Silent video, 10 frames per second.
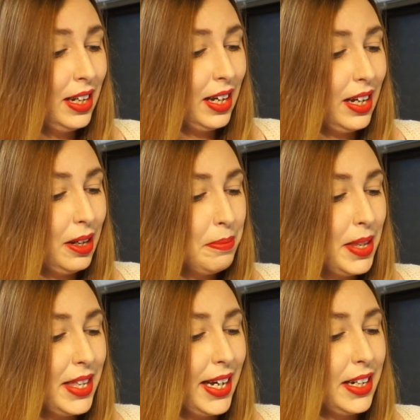
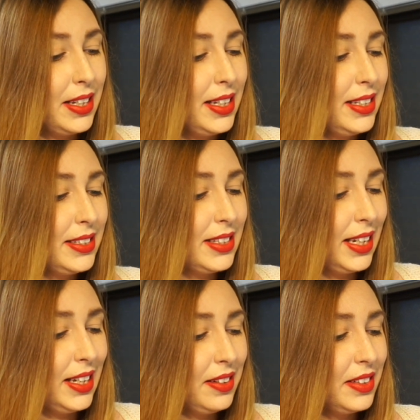that his
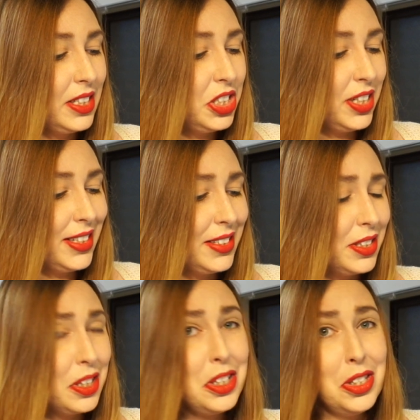English is
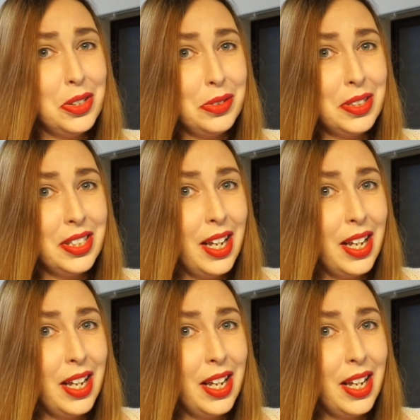cute